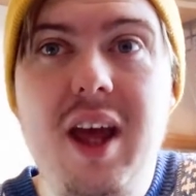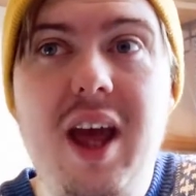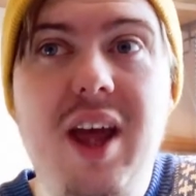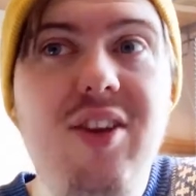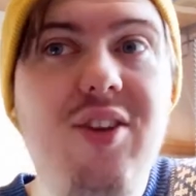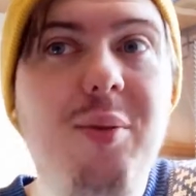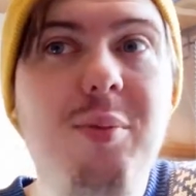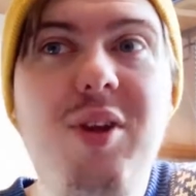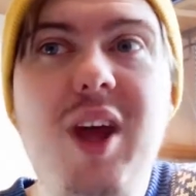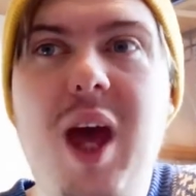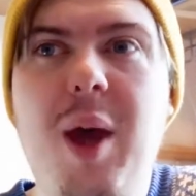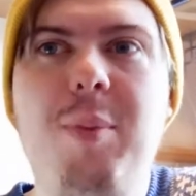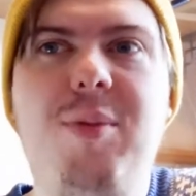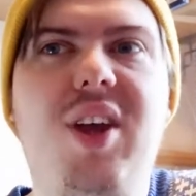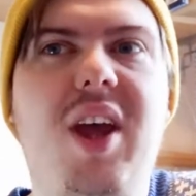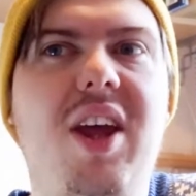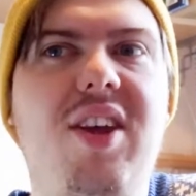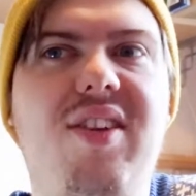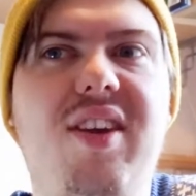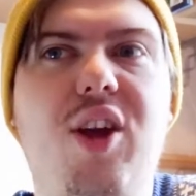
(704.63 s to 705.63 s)
And
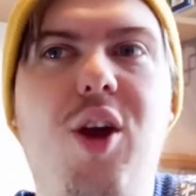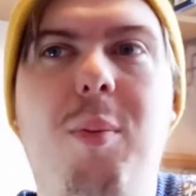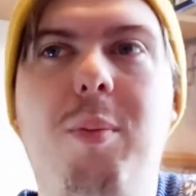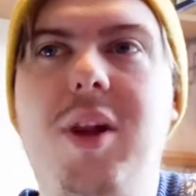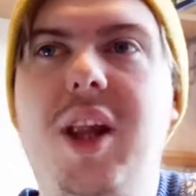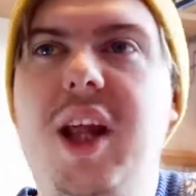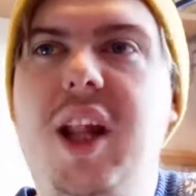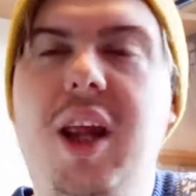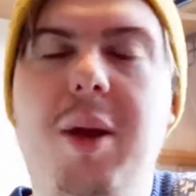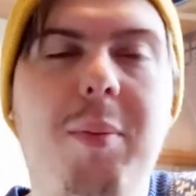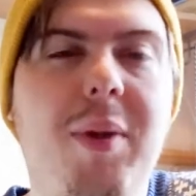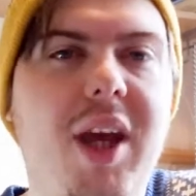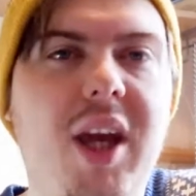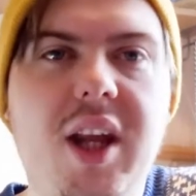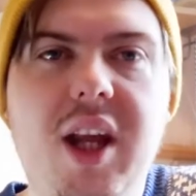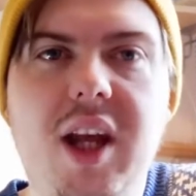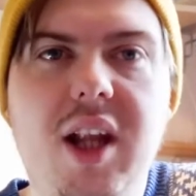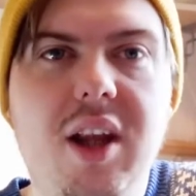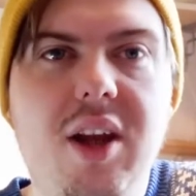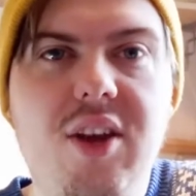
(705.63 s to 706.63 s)
sometimes it's completely
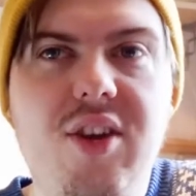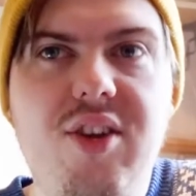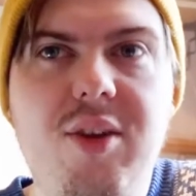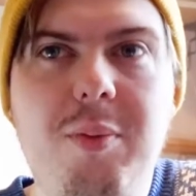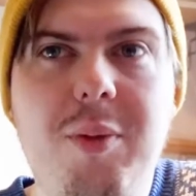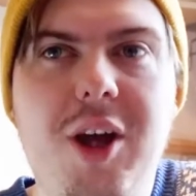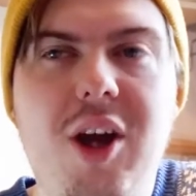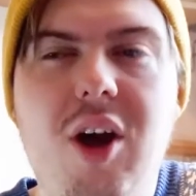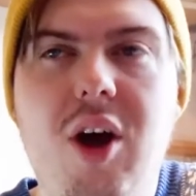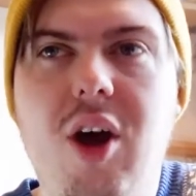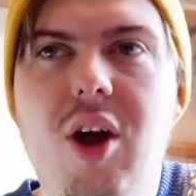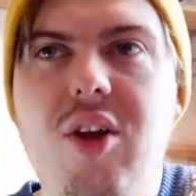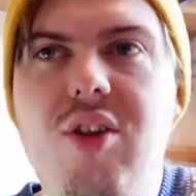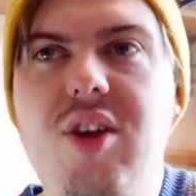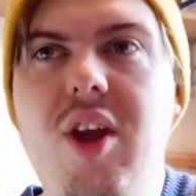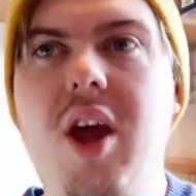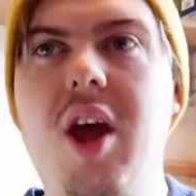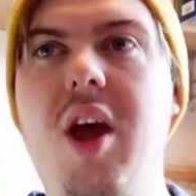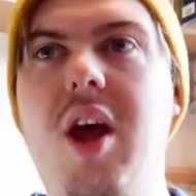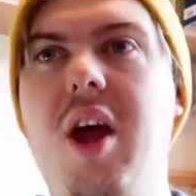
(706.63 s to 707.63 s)
meaningless
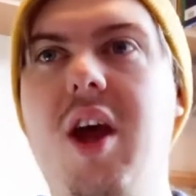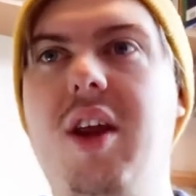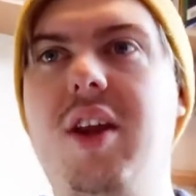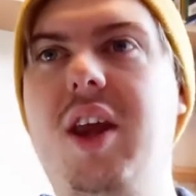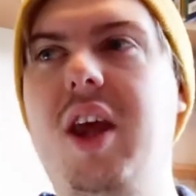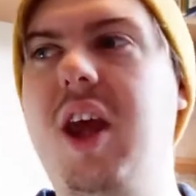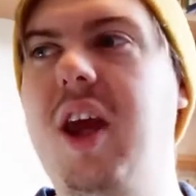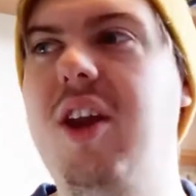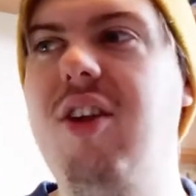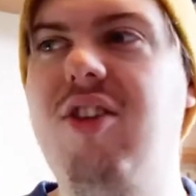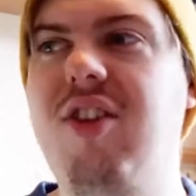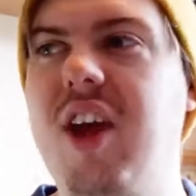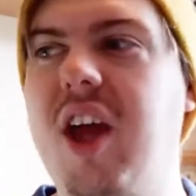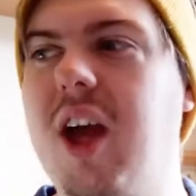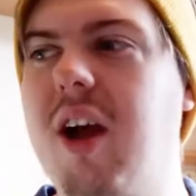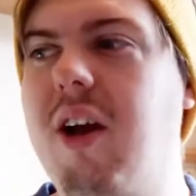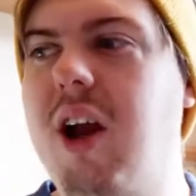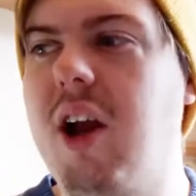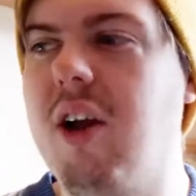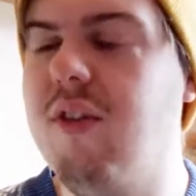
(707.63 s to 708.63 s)
because the
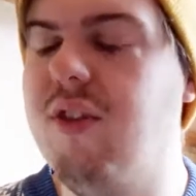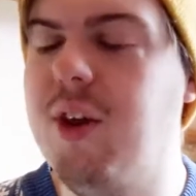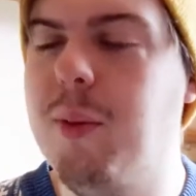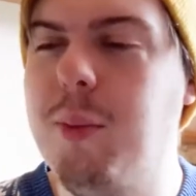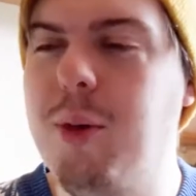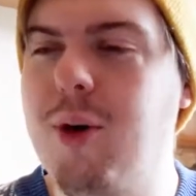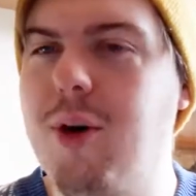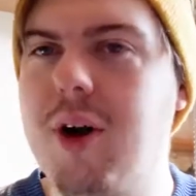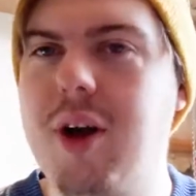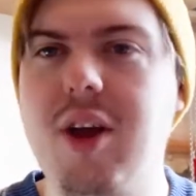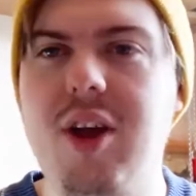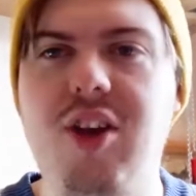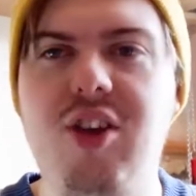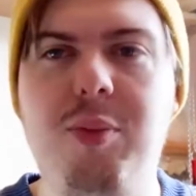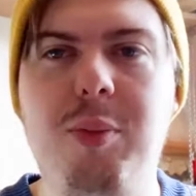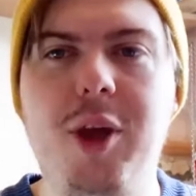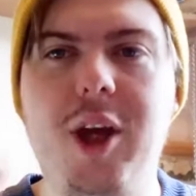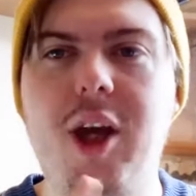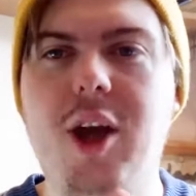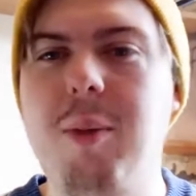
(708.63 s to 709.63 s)
interior of the book
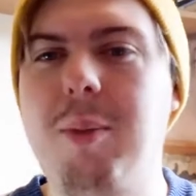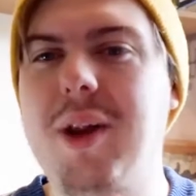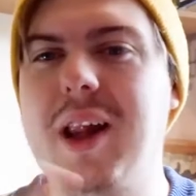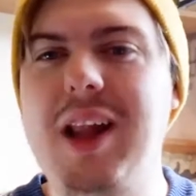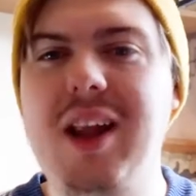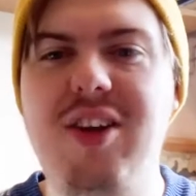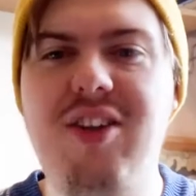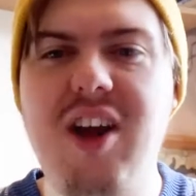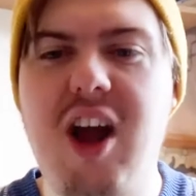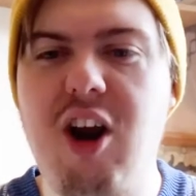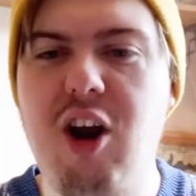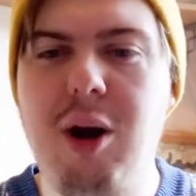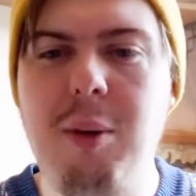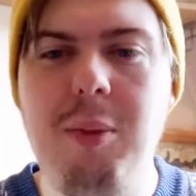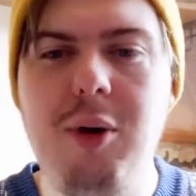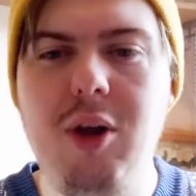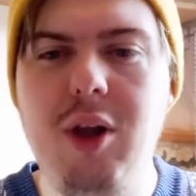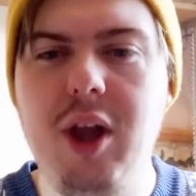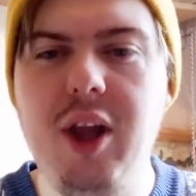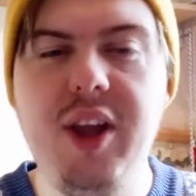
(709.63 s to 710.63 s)
has been completely
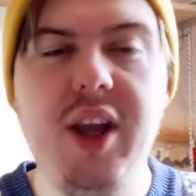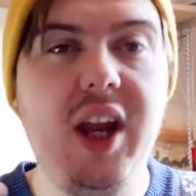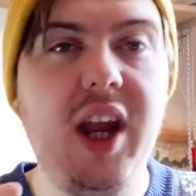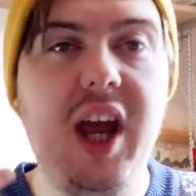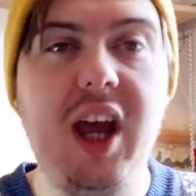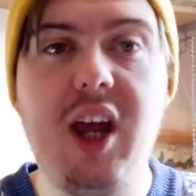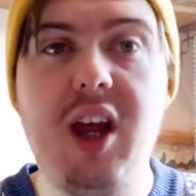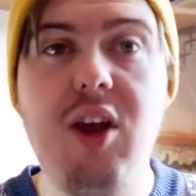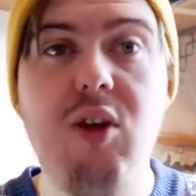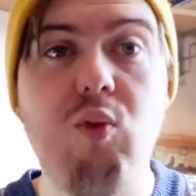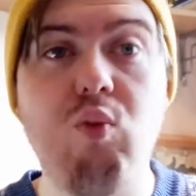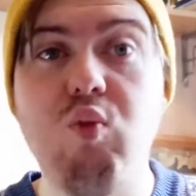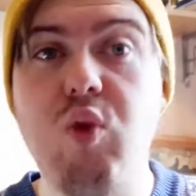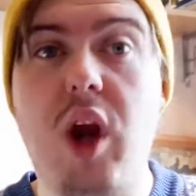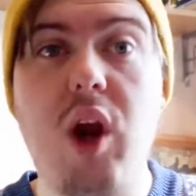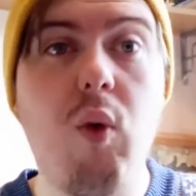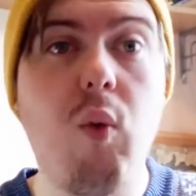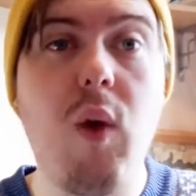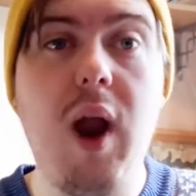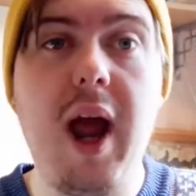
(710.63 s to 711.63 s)
terrible and then I
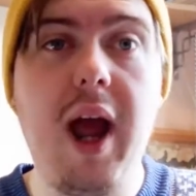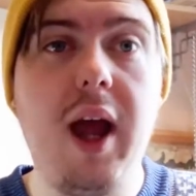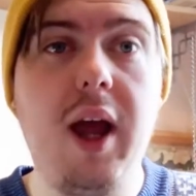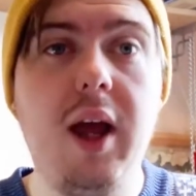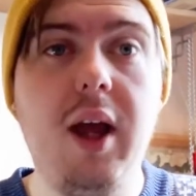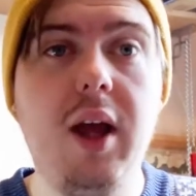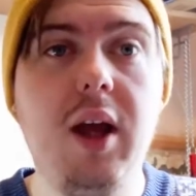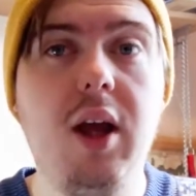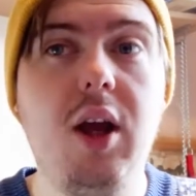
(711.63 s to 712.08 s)
regret